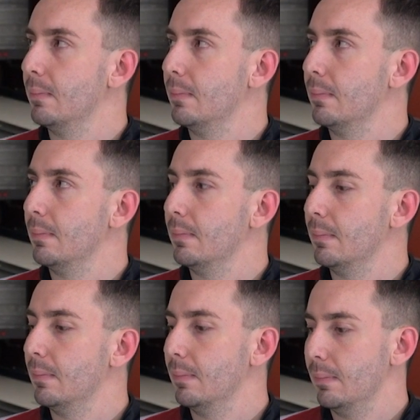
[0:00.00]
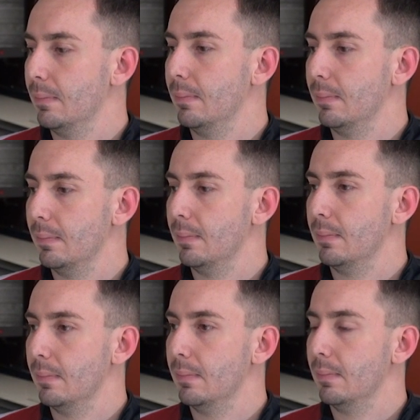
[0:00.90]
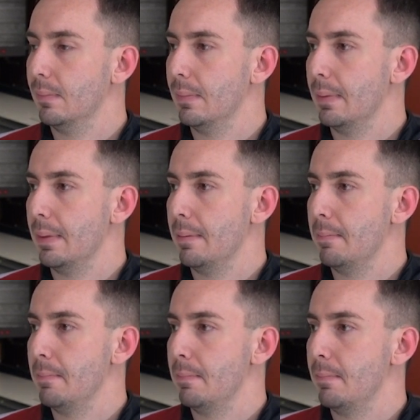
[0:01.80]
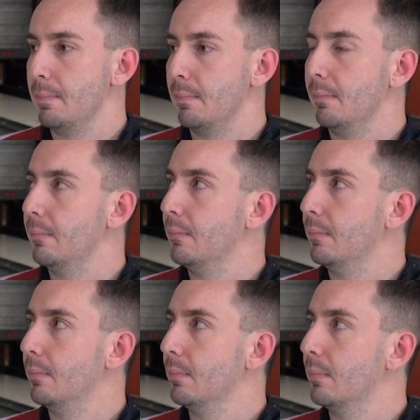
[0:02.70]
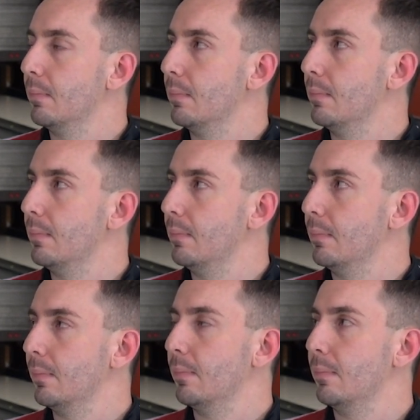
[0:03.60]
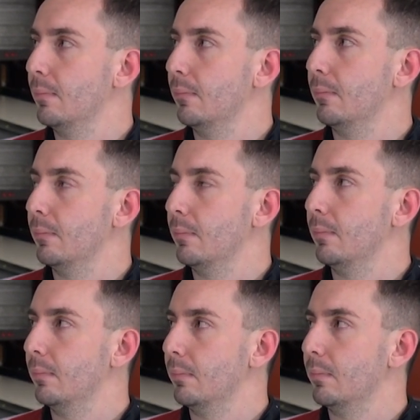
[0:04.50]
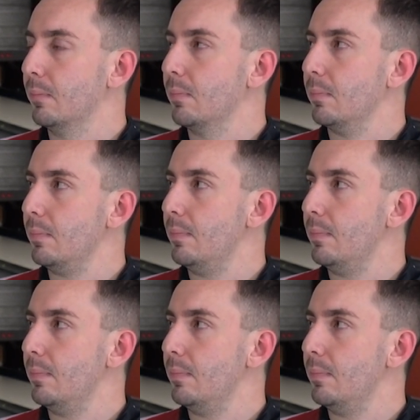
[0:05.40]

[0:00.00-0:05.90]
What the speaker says: (not speaking)